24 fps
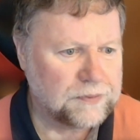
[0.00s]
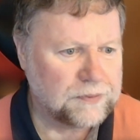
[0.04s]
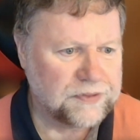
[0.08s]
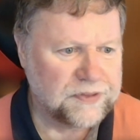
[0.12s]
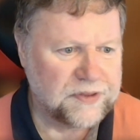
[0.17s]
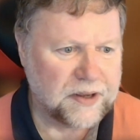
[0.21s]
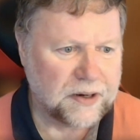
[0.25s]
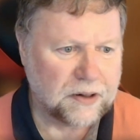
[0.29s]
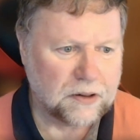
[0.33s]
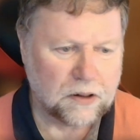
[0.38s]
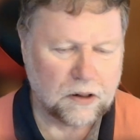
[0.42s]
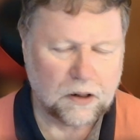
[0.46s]

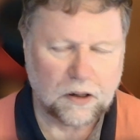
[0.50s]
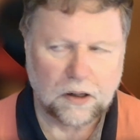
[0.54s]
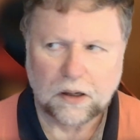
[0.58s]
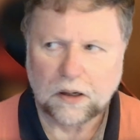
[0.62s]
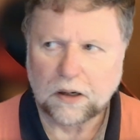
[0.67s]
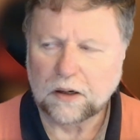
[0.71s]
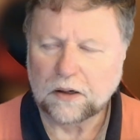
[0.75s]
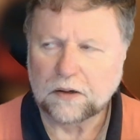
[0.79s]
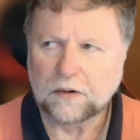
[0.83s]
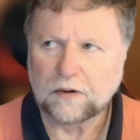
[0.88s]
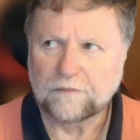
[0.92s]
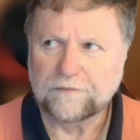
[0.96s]
There
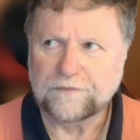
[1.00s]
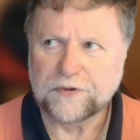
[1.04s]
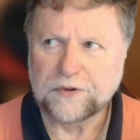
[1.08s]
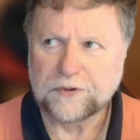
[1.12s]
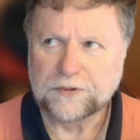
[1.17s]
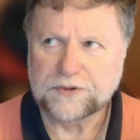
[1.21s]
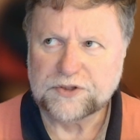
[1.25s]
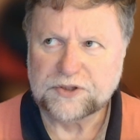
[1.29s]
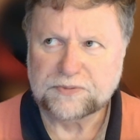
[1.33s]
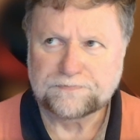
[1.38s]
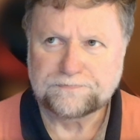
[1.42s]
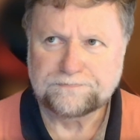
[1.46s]
are a few
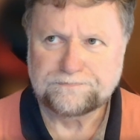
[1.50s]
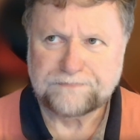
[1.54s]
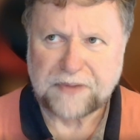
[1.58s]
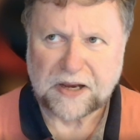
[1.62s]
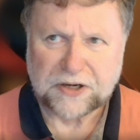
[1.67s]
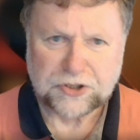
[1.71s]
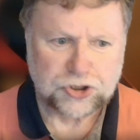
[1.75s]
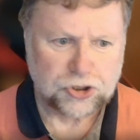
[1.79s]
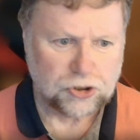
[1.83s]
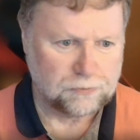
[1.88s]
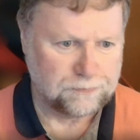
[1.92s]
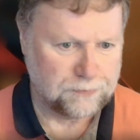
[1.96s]

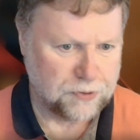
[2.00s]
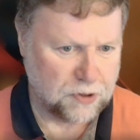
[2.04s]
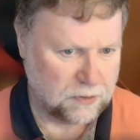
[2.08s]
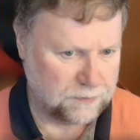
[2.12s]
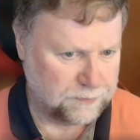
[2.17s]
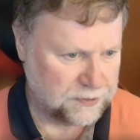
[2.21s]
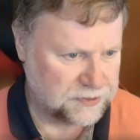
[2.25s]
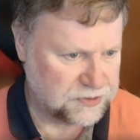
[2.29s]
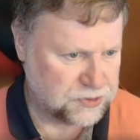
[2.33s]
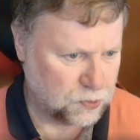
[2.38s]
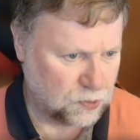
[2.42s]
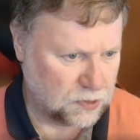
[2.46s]
special
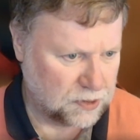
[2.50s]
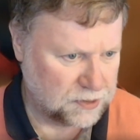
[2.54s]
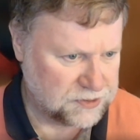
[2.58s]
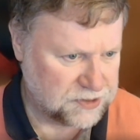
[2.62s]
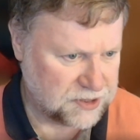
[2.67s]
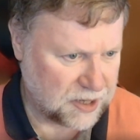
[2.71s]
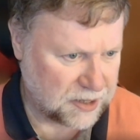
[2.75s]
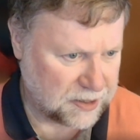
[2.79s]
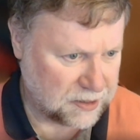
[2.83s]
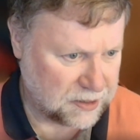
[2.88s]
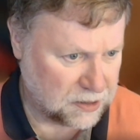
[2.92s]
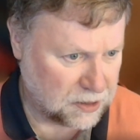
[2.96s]
purpose ones
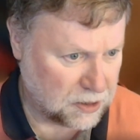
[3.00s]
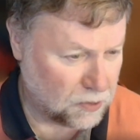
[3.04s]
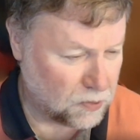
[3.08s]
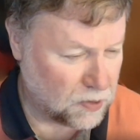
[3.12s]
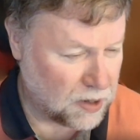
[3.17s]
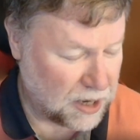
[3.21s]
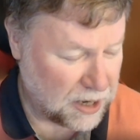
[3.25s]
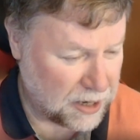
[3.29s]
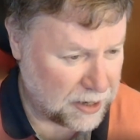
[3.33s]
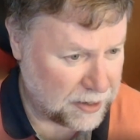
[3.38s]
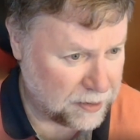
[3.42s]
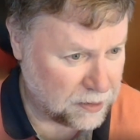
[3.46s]
that can go
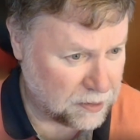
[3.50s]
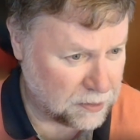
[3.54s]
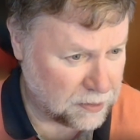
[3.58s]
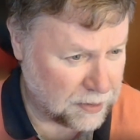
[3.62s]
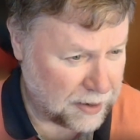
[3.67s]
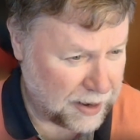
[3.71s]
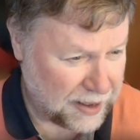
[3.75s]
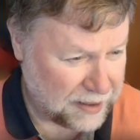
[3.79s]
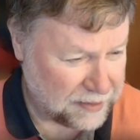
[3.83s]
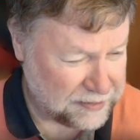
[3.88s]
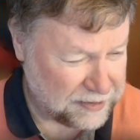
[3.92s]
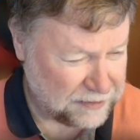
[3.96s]
higher.
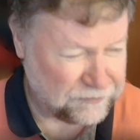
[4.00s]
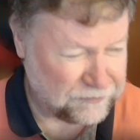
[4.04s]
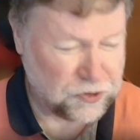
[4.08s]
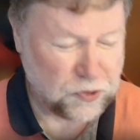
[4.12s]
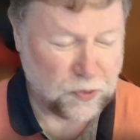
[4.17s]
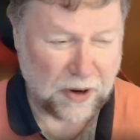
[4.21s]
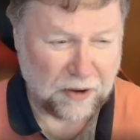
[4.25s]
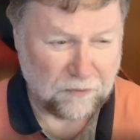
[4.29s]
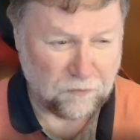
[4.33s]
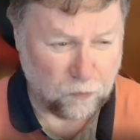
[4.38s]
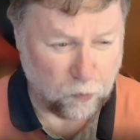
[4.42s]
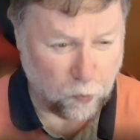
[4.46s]
And if you
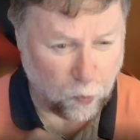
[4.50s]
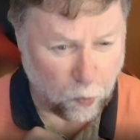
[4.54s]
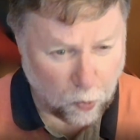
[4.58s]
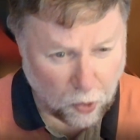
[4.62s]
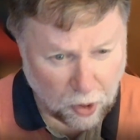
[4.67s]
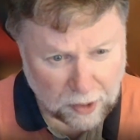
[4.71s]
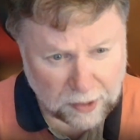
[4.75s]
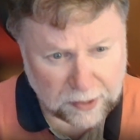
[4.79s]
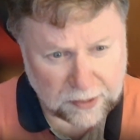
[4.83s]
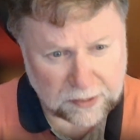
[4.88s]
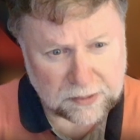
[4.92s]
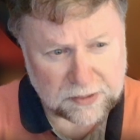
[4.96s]
have
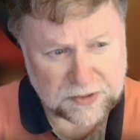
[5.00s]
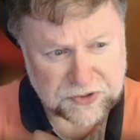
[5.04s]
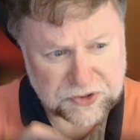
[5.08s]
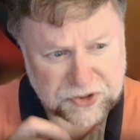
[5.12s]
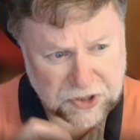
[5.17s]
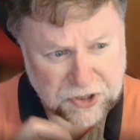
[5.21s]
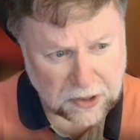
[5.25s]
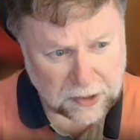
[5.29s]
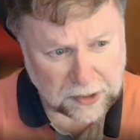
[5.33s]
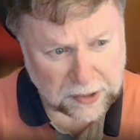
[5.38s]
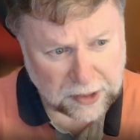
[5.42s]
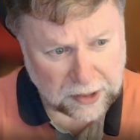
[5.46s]
one
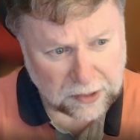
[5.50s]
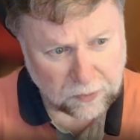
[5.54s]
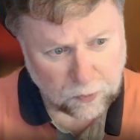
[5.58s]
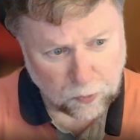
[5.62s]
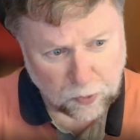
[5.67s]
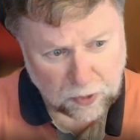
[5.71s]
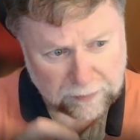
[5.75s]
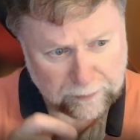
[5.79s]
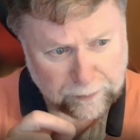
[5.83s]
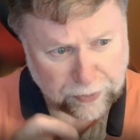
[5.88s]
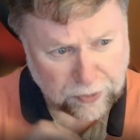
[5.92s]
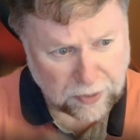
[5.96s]
circuit,
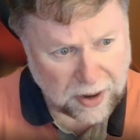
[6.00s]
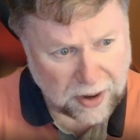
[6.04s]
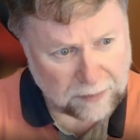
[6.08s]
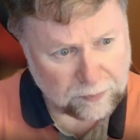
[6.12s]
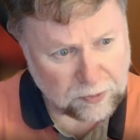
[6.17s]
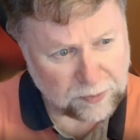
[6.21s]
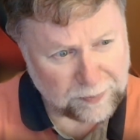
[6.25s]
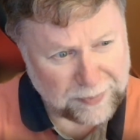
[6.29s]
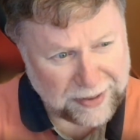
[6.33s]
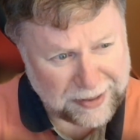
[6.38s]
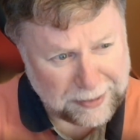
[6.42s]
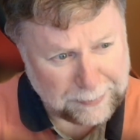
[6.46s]
one
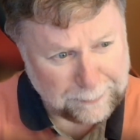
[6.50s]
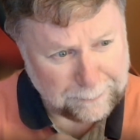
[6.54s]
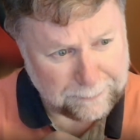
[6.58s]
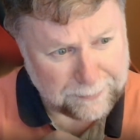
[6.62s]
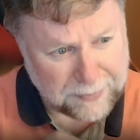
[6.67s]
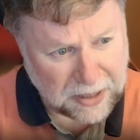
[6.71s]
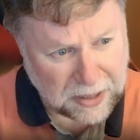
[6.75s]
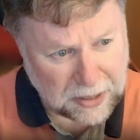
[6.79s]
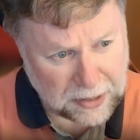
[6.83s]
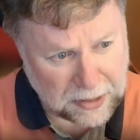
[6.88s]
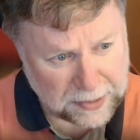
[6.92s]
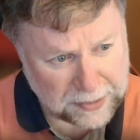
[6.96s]
problem in
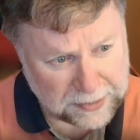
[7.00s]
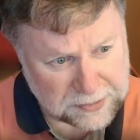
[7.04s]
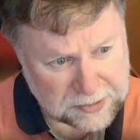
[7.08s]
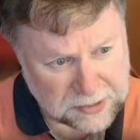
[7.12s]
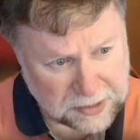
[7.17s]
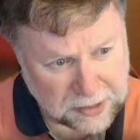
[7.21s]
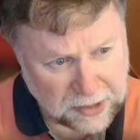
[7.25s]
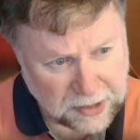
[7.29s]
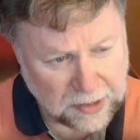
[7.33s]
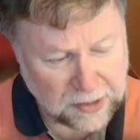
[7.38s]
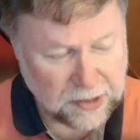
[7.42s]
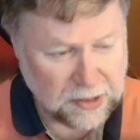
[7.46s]
mind,
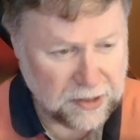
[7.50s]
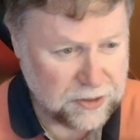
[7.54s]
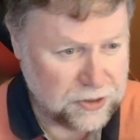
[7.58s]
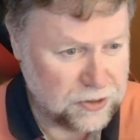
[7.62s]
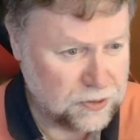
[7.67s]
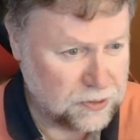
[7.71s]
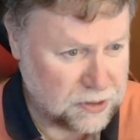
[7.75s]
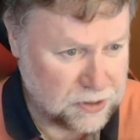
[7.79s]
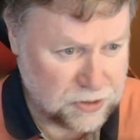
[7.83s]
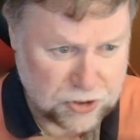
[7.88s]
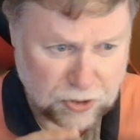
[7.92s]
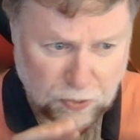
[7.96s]
you
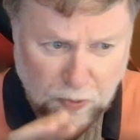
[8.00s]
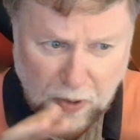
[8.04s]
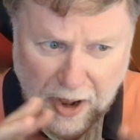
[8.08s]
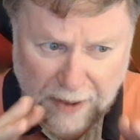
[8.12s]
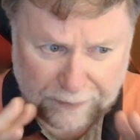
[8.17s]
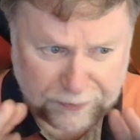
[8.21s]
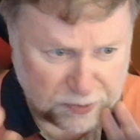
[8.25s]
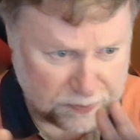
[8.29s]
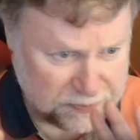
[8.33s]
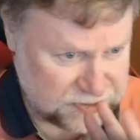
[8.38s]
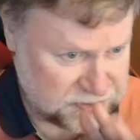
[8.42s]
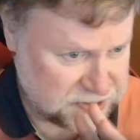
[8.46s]
can do
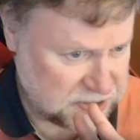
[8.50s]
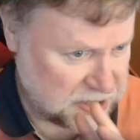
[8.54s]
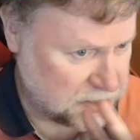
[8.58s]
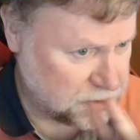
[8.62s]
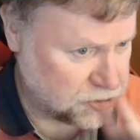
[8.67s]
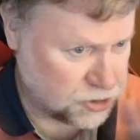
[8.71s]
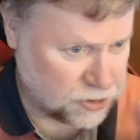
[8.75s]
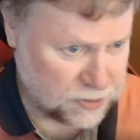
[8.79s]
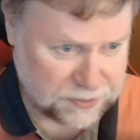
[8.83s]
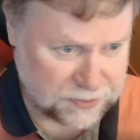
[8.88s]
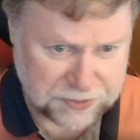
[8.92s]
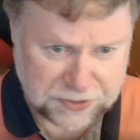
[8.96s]

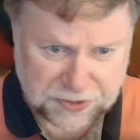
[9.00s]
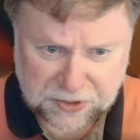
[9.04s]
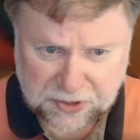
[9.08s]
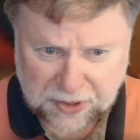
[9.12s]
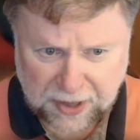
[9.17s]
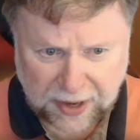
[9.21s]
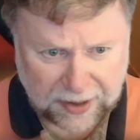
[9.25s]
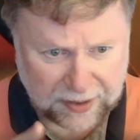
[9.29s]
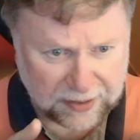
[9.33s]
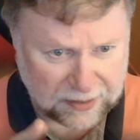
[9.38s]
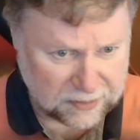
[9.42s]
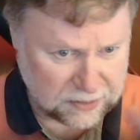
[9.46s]
optimizations
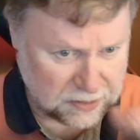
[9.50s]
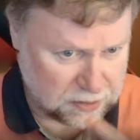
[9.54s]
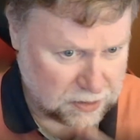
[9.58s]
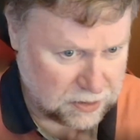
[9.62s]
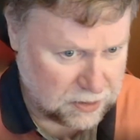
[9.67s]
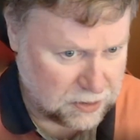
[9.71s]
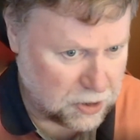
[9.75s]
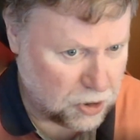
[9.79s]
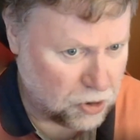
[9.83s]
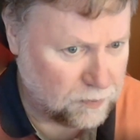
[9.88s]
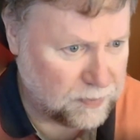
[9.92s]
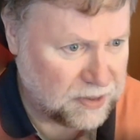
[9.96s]
and
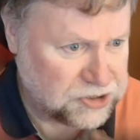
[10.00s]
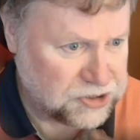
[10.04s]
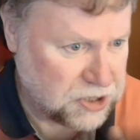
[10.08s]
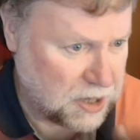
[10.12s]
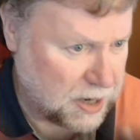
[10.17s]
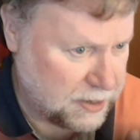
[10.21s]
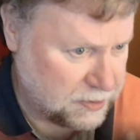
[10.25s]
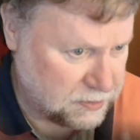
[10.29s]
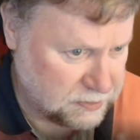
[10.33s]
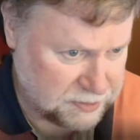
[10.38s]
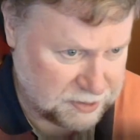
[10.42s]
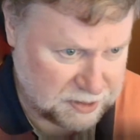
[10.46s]
go much
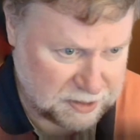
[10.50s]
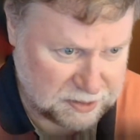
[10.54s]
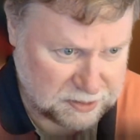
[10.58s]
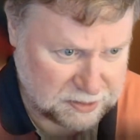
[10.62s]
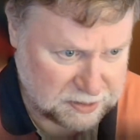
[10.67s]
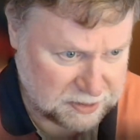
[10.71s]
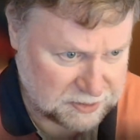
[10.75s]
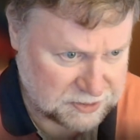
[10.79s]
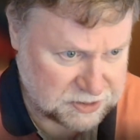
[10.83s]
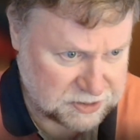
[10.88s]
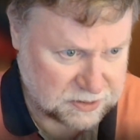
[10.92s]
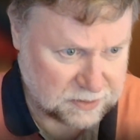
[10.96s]
higher than
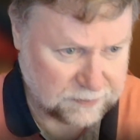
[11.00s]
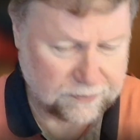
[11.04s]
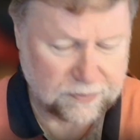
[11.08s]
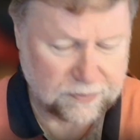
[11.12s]
this.